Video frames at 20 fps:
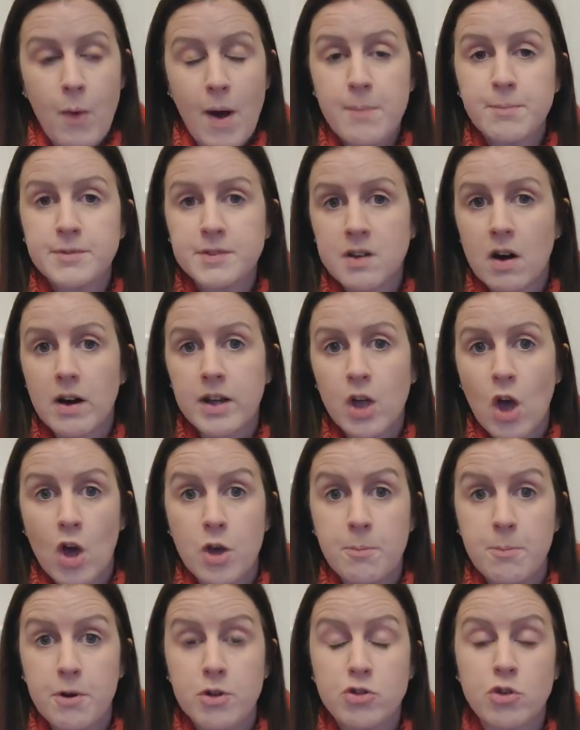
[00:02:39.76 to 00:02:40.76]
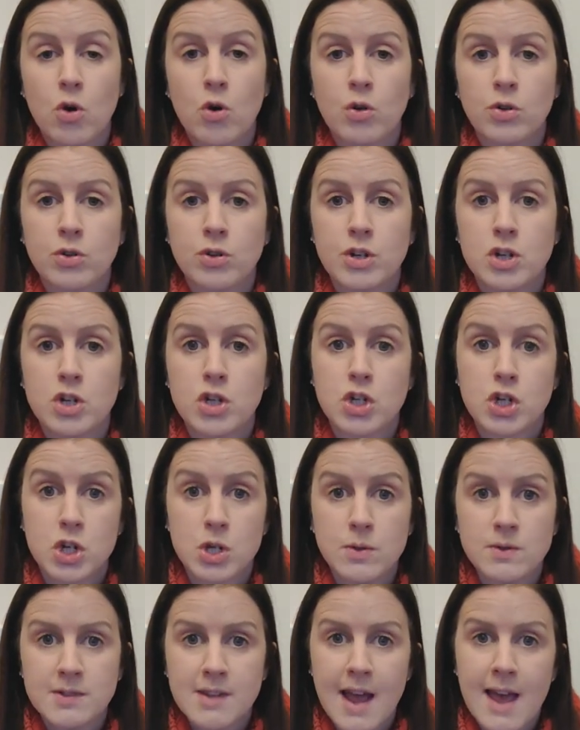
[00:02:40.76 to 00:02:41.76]
website opened on
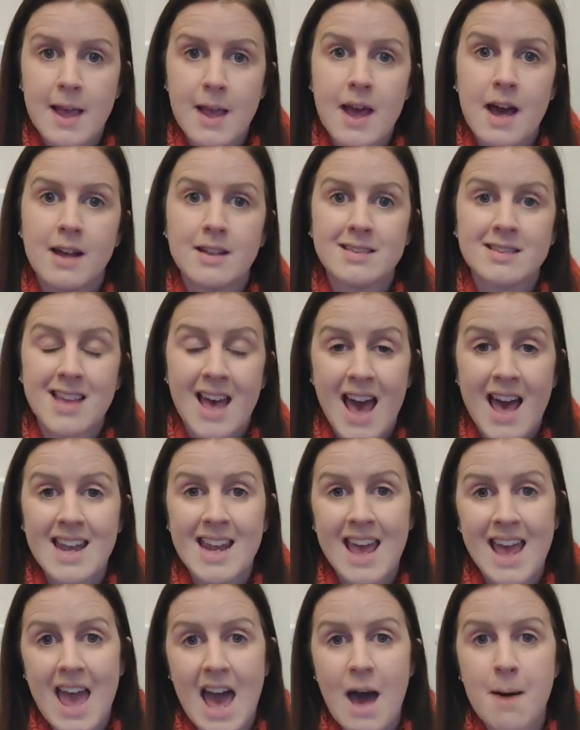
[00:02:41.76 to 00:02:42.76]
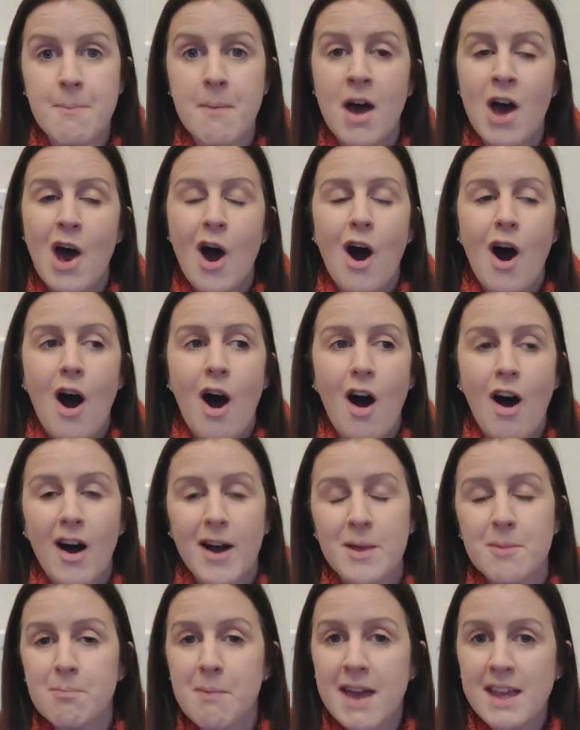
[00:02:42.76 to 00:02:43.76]
Tuesday at 10 a.m,
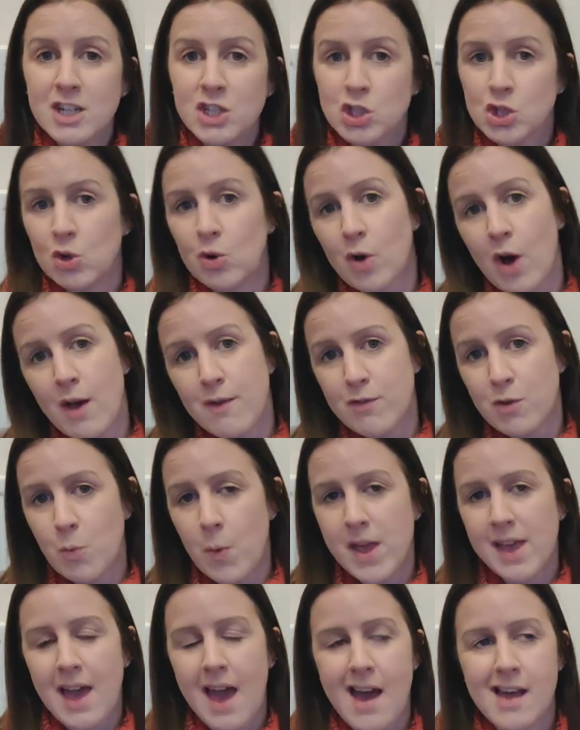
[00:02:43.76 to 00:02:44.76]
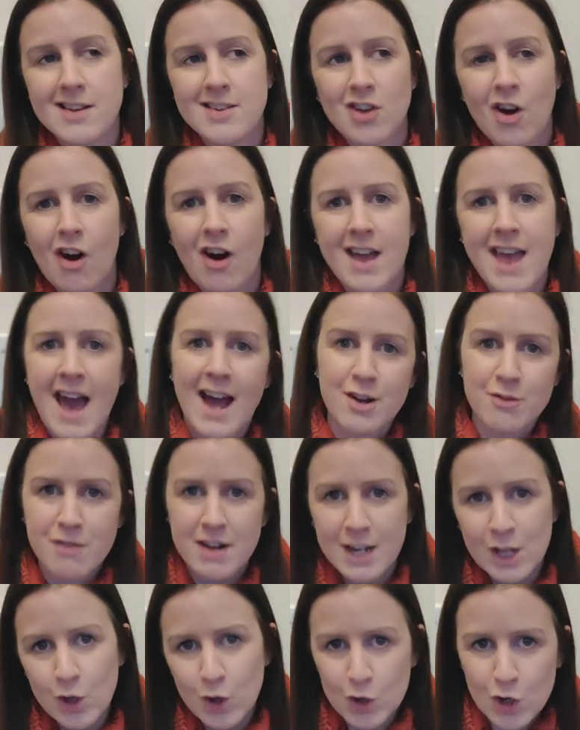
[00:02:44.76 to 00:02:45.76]
I made sure over the weekend I had a
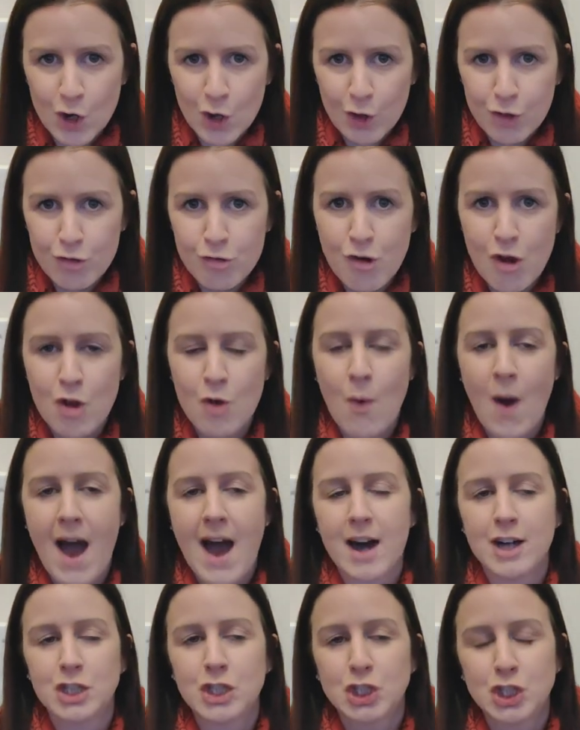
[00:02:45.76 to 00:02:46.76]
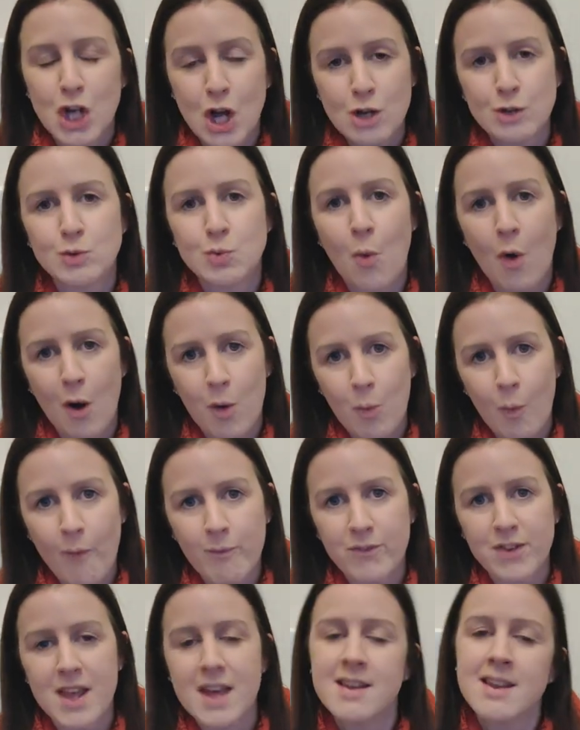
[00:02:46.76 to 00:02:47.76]
really good look through, I chose what I
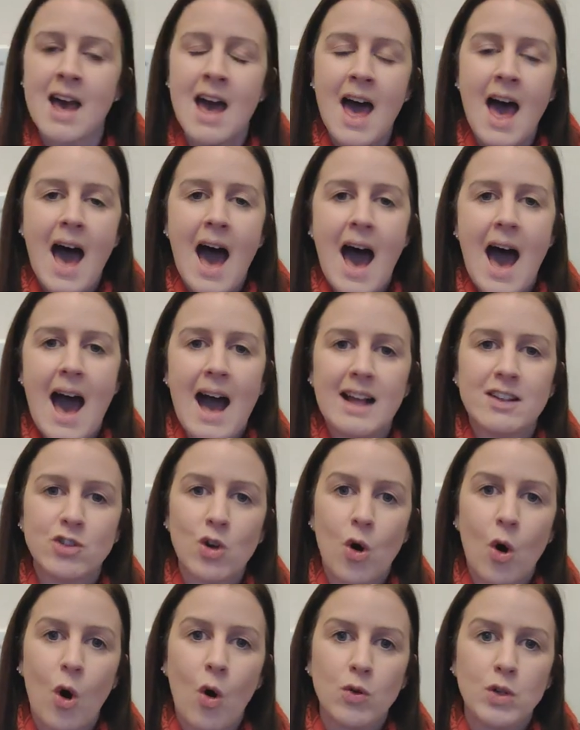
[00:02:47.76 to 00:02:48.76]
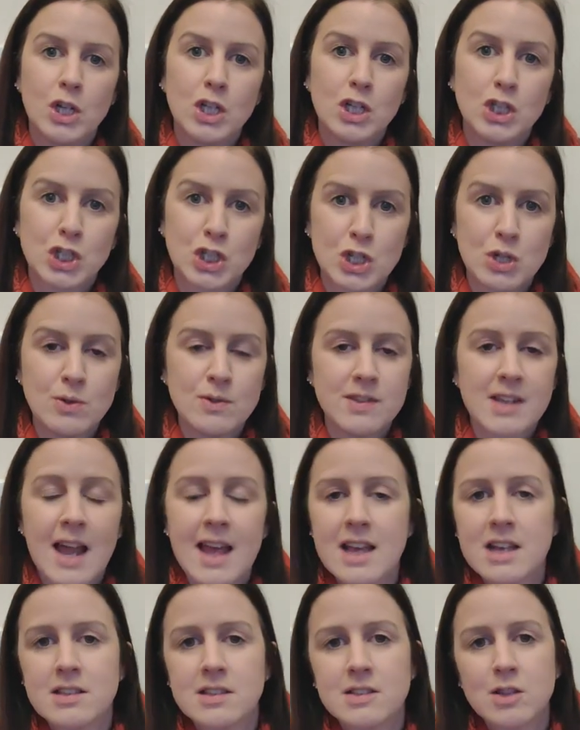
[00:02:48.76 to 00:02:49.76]
wanted, and on
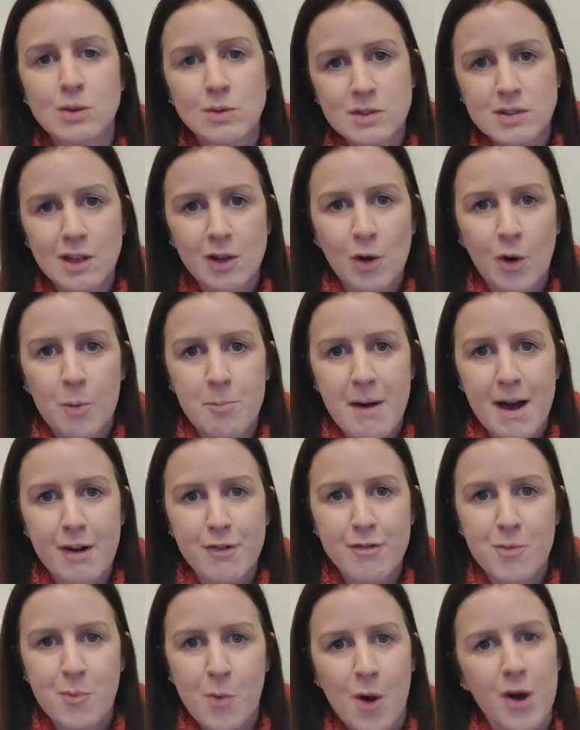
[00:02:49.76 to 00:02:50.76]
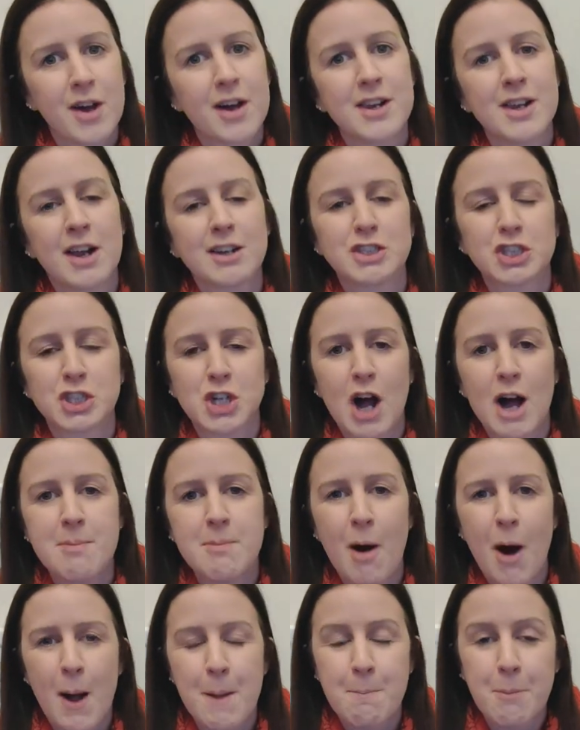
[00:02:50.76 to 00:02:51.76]
Tuesday, as soon as I got back from work at
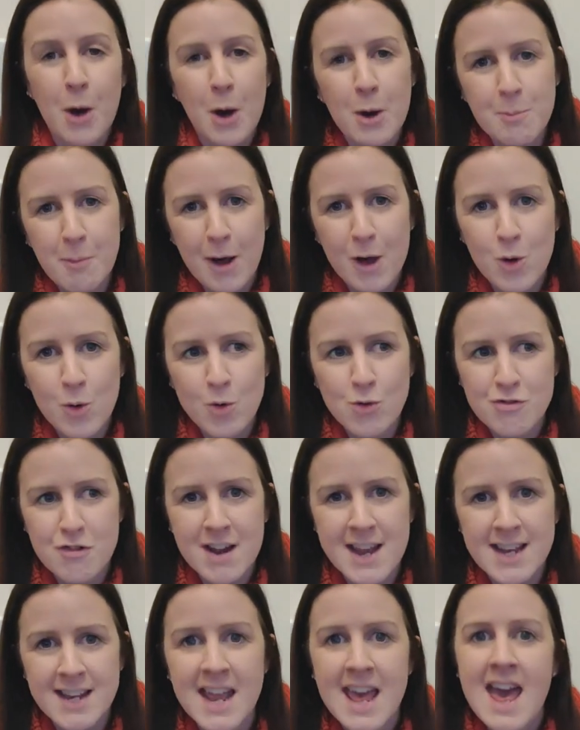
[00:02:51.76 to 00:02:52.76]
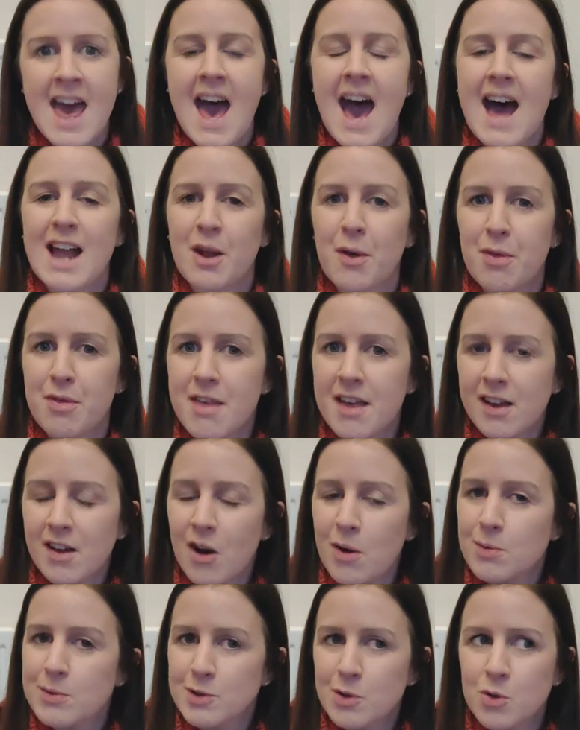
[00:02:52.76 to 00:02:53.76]
lunchtime, I put my order in, and I
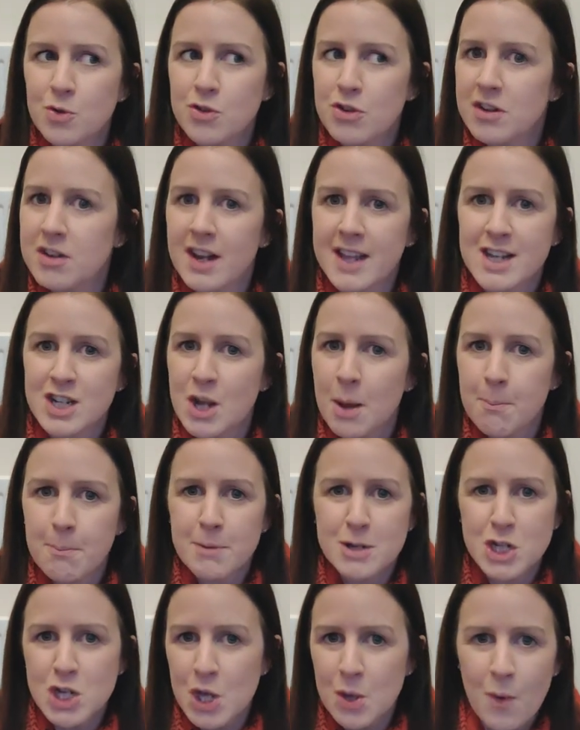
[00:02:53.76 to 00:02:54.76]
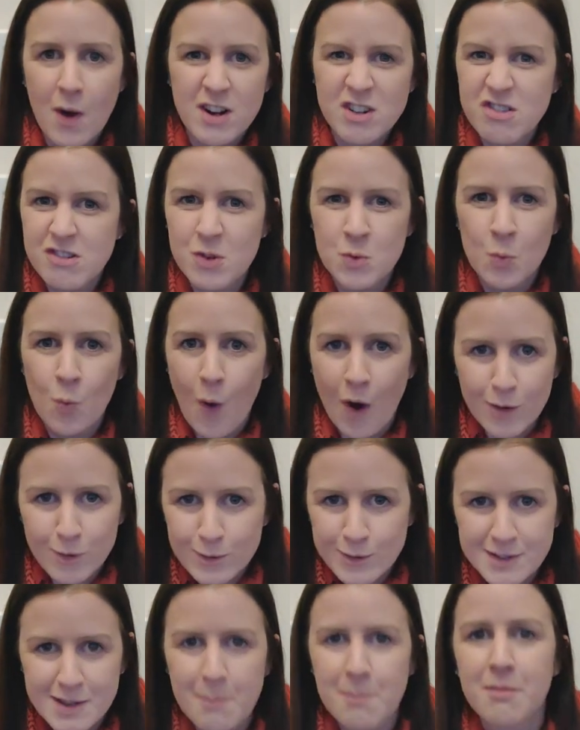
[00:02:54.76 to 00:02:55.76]
think I was ordered like number 201
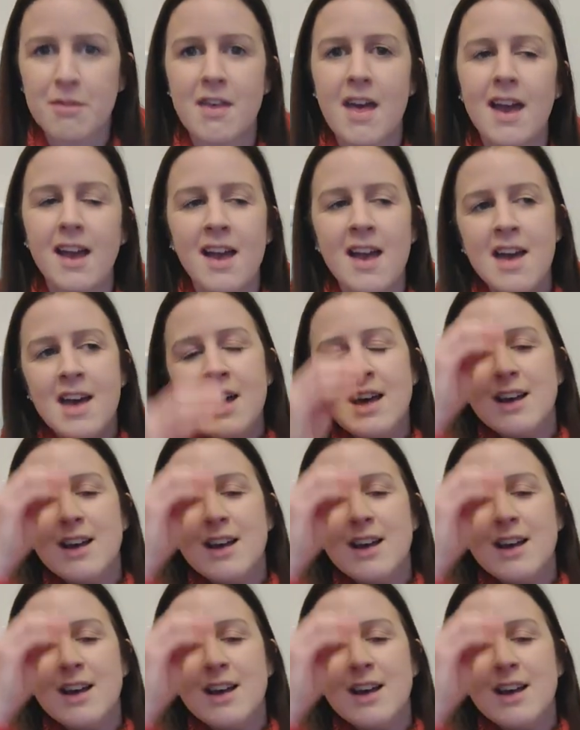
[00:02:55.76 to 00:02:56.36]
or something.